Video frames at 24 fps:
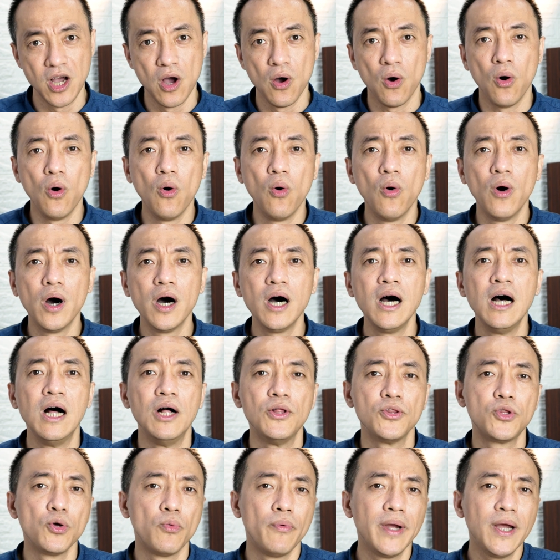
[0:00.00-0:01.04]
Or
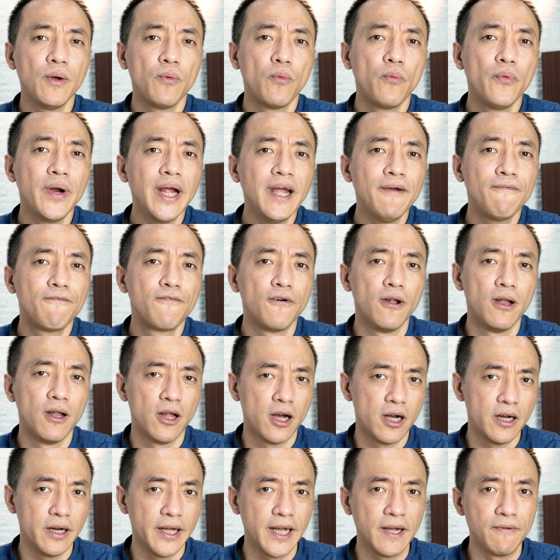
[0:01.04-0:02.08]
do we read for
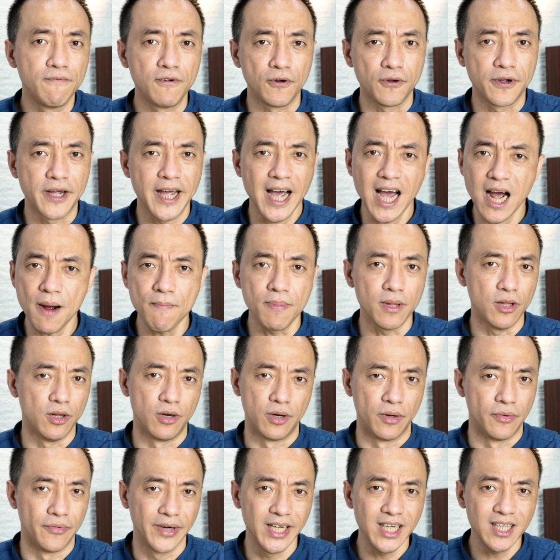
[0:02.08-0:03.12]
learning
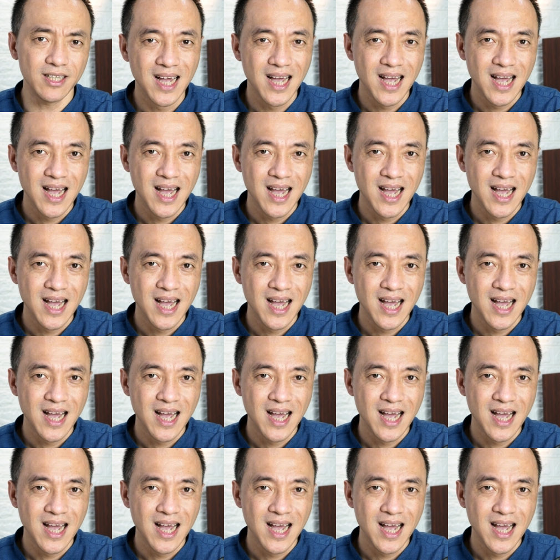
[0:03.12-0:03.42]
vocabularies?